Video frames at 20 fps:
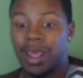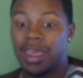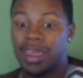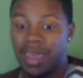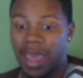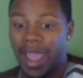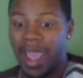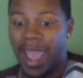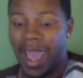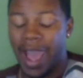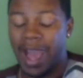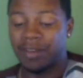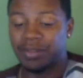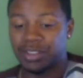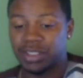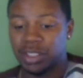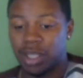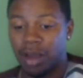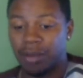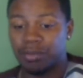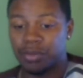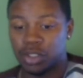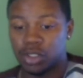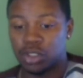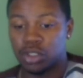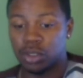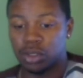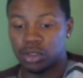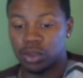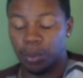They have
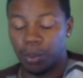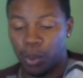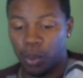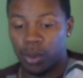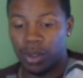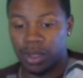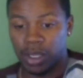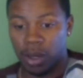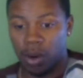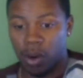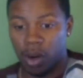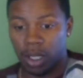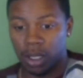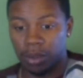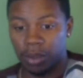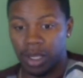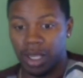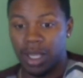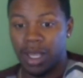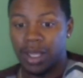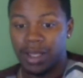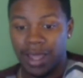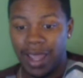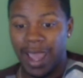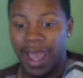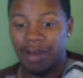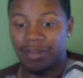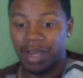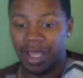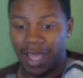something to support their argument.
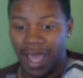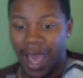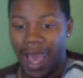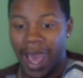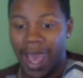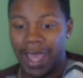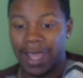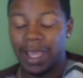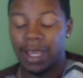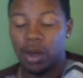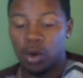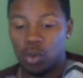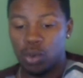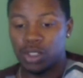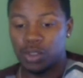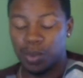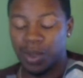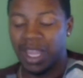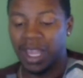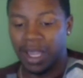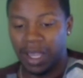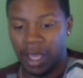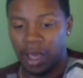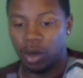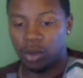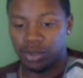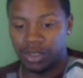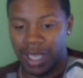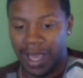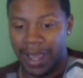They have a guy who is being
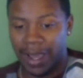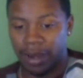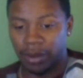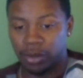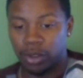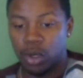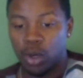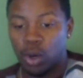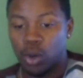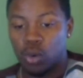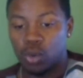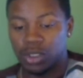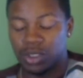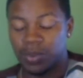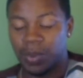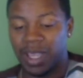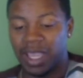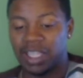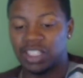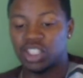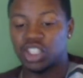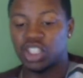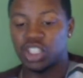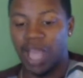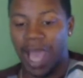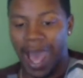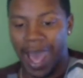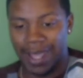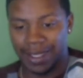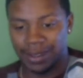held down, who is being
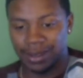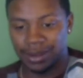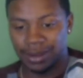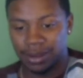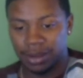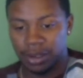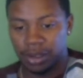shot.